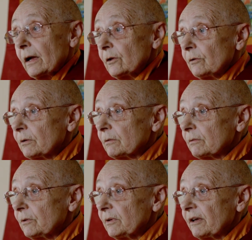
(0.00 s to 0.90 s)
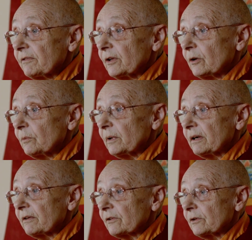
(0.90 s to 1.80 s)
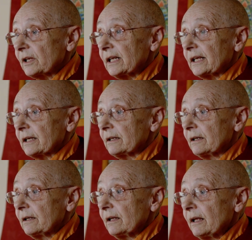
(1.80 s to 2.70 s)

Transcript: You never know where it's going to click.